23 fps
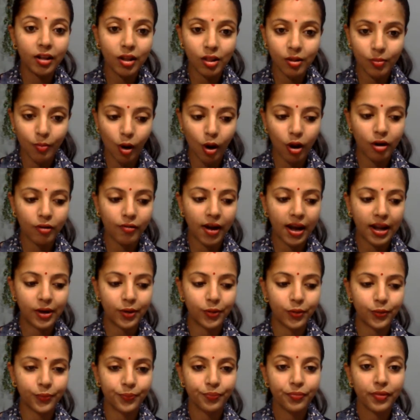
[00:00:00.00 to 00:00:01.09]
small rhino.
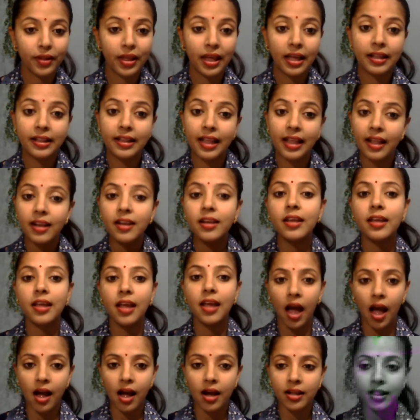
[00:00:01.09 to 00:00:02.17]
Then he
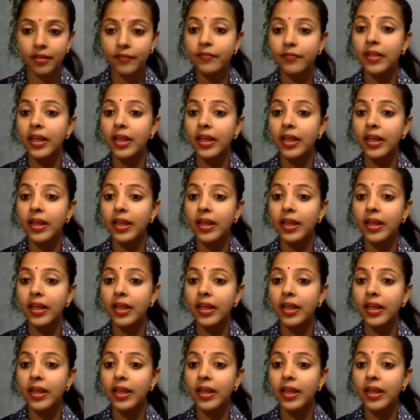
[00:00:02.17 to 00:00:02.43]
asks if